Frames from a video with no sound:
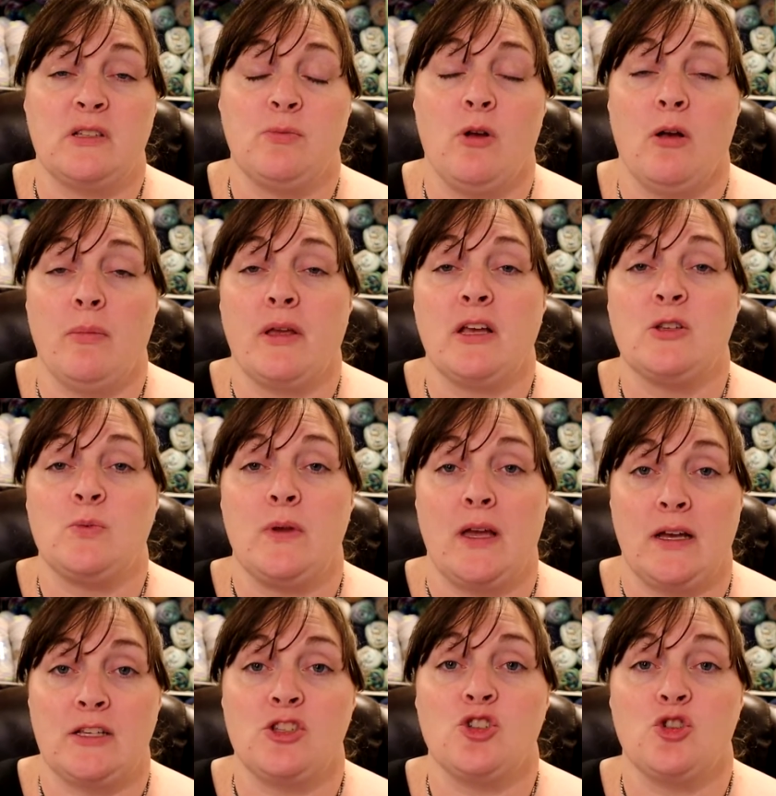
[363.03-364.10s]
small because we
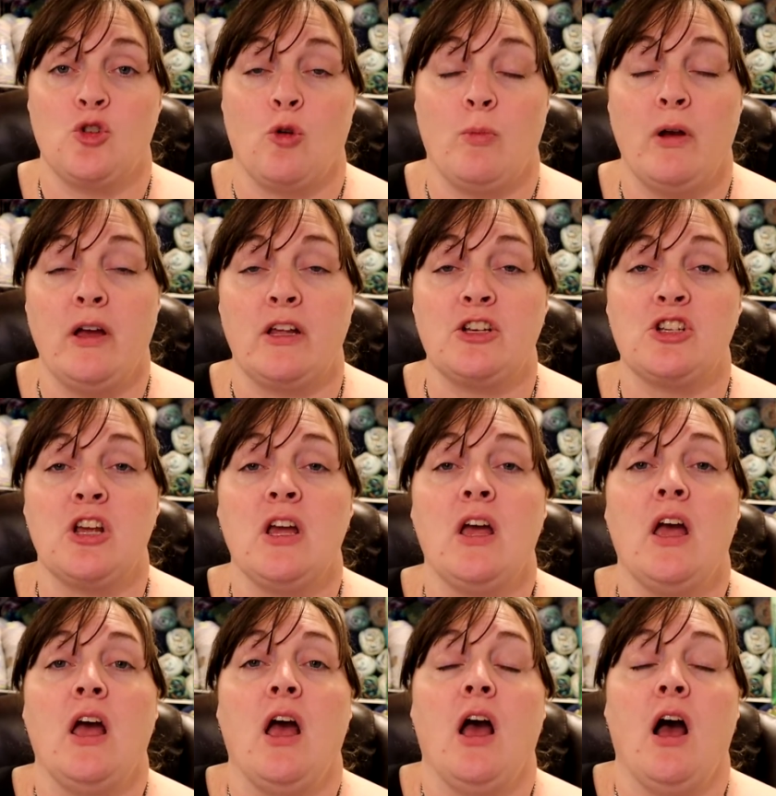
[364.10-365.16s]
got so much.
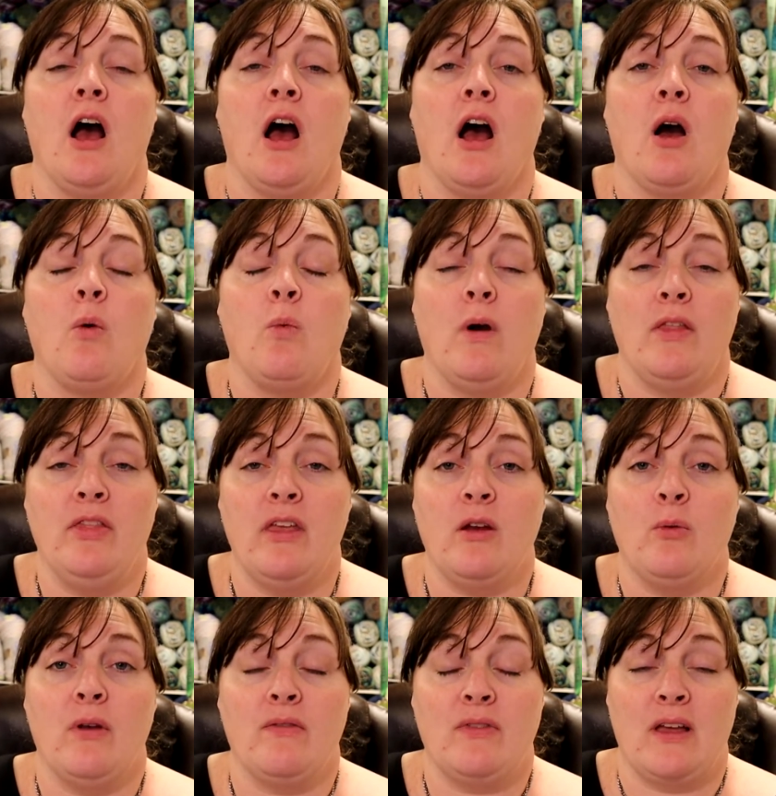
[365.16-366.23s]
One
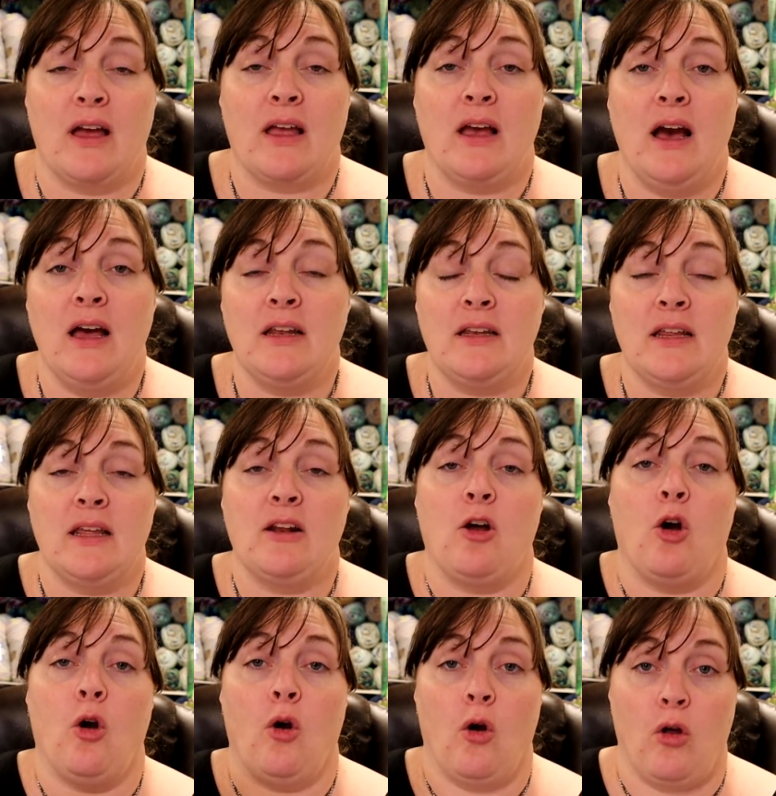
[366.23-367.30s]
thing we've not gotten in
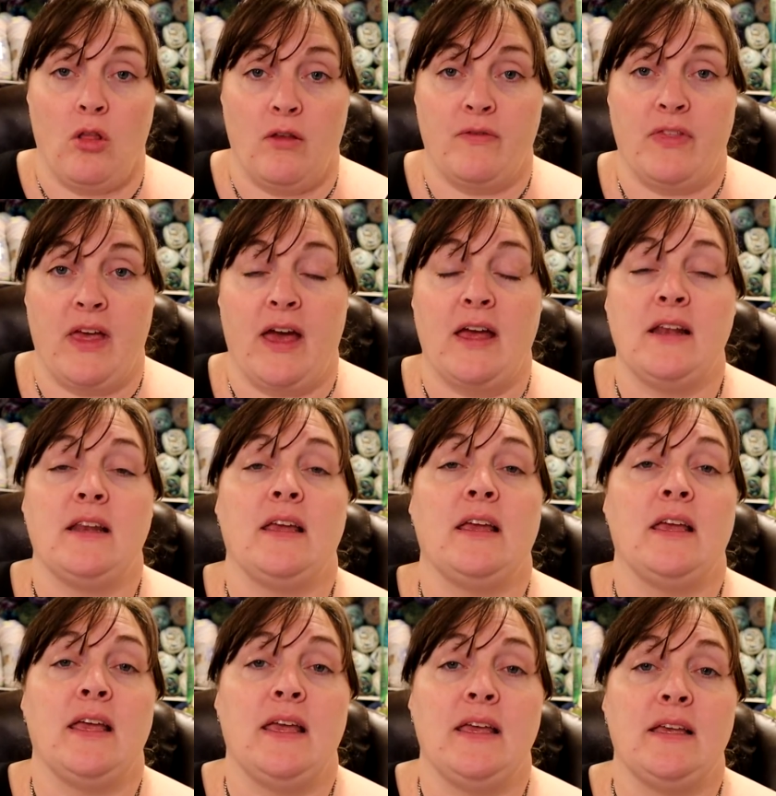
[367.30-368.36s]
all of that
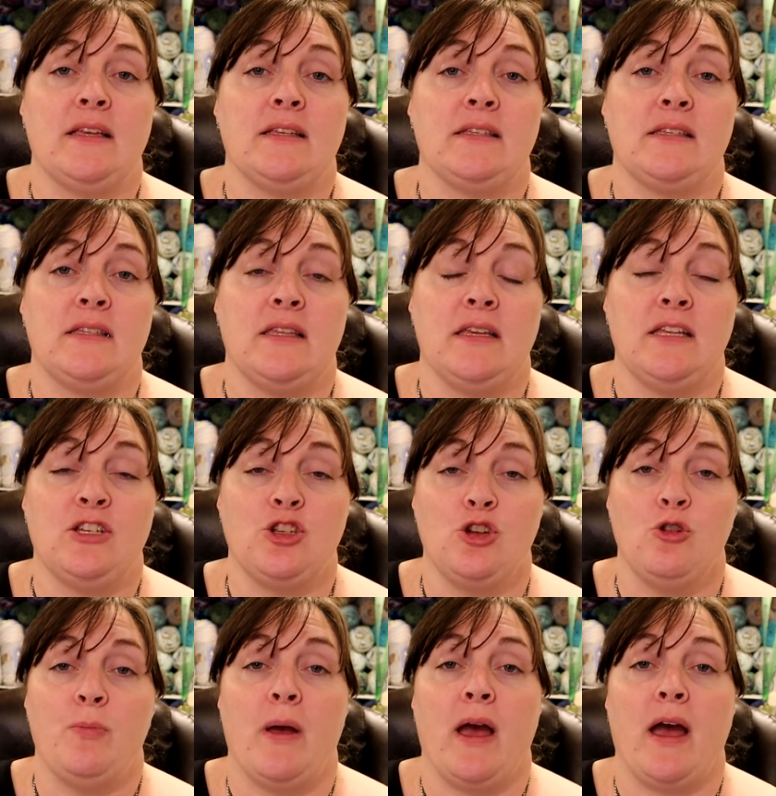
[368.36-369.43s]
is the
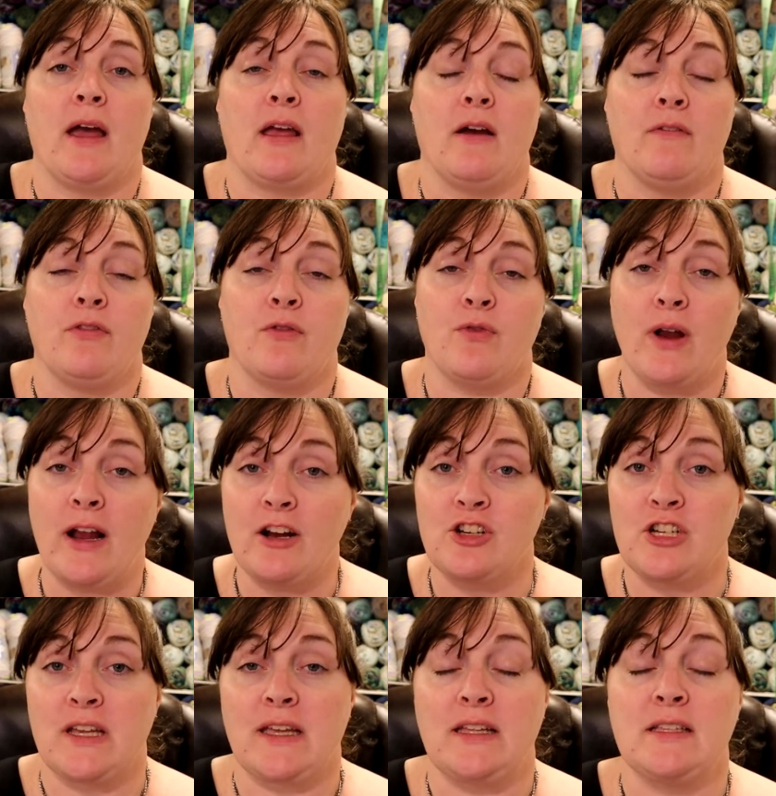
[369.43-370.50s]
2-pack of the fryer
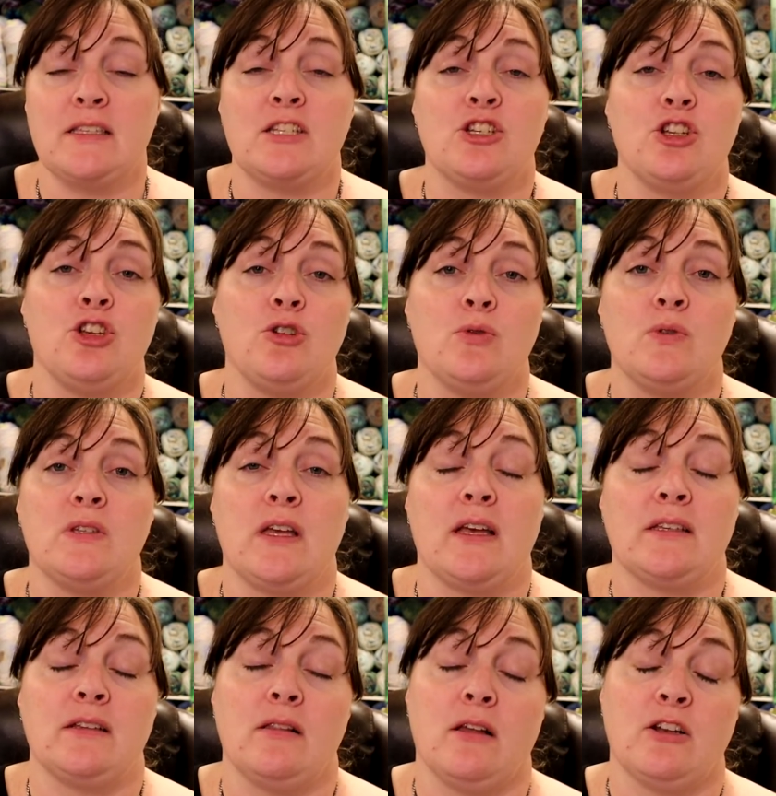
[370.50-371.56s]
chickens to use
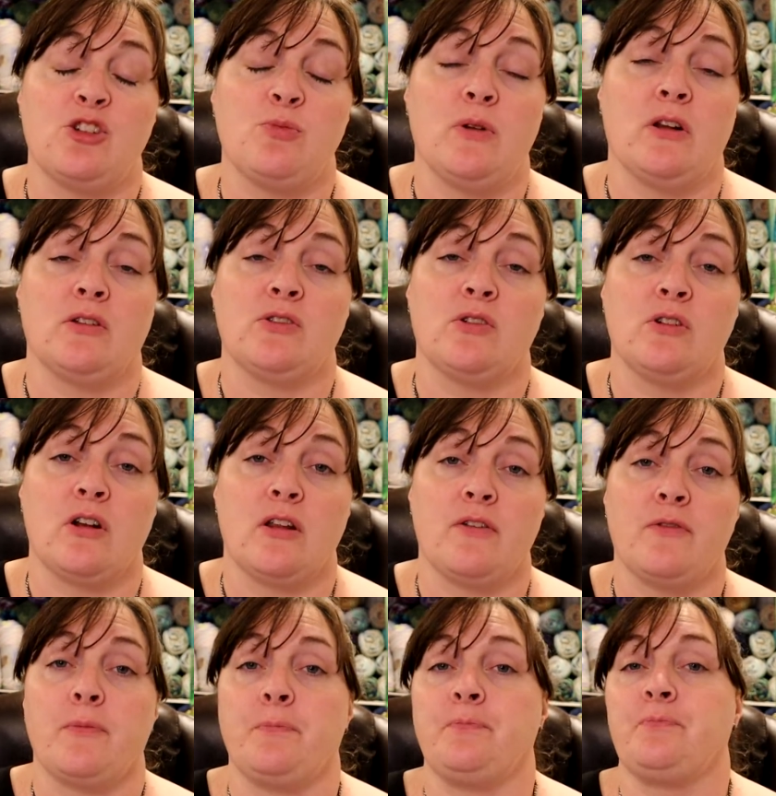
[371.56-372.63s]
as a lunch meat
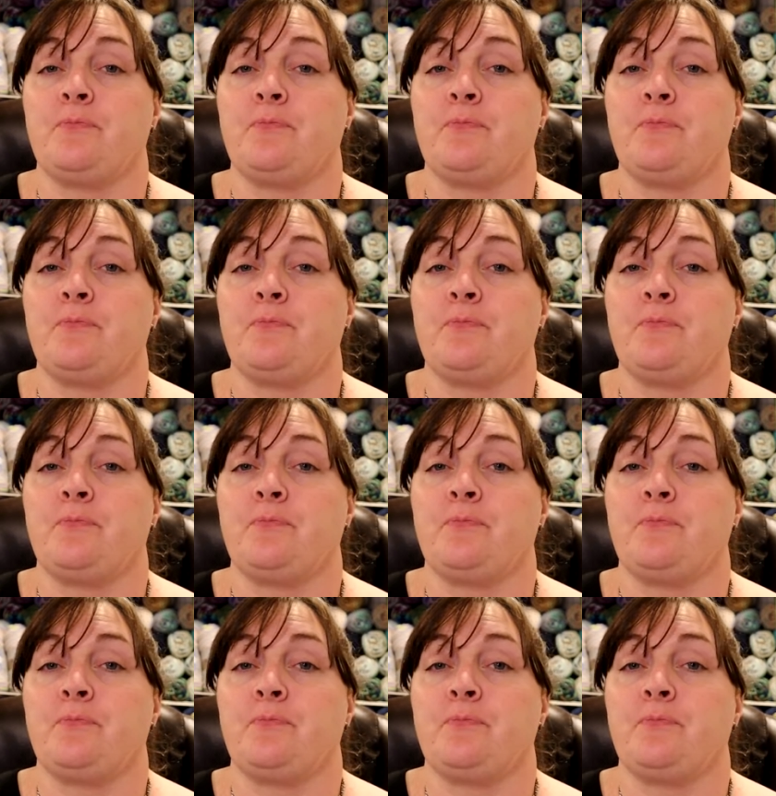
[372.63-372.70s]
alternative.